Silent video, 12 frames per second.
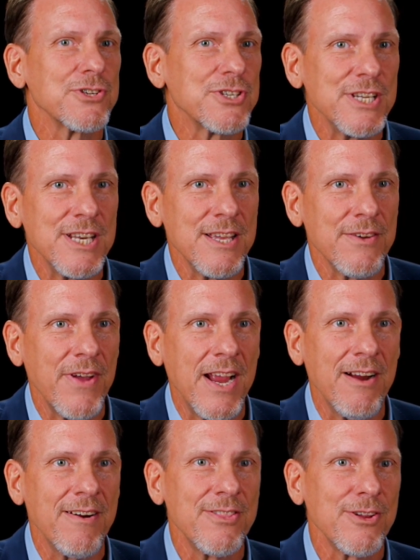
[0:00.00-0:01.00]
city of
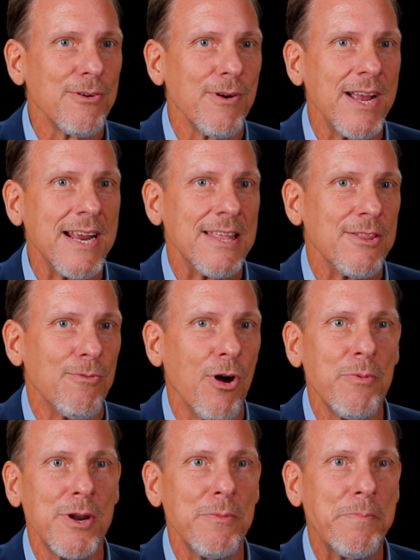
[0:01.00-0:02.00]
Herod the Great and the
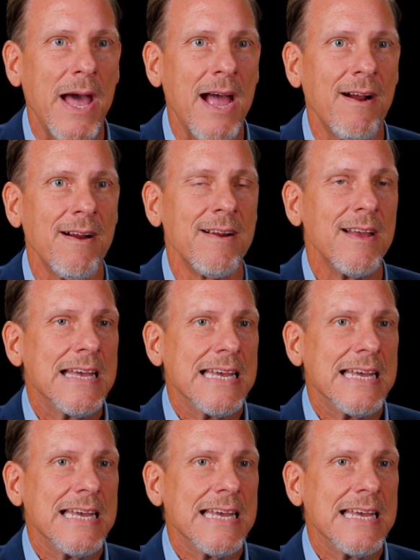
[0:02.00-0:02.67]
Roman Empire